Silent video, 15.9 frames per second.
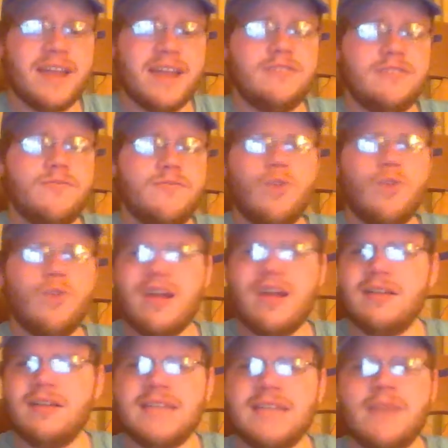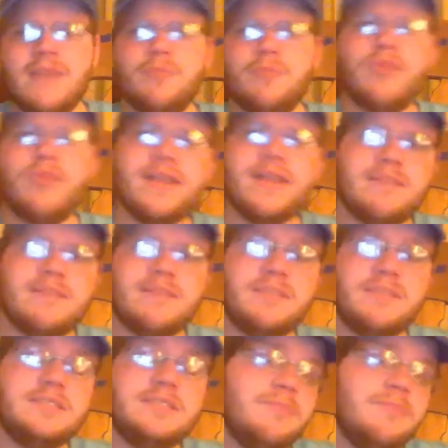to work out a time with Brendan,
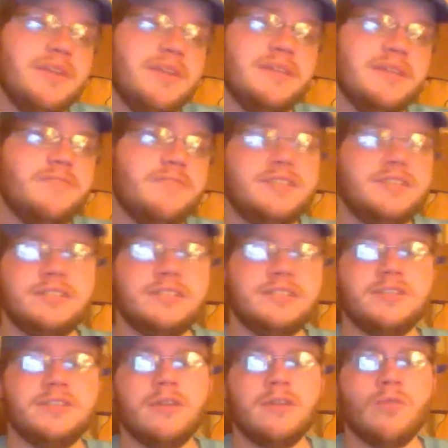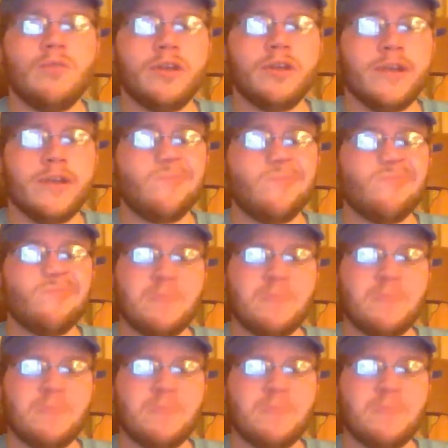but see, Brendan recently started working,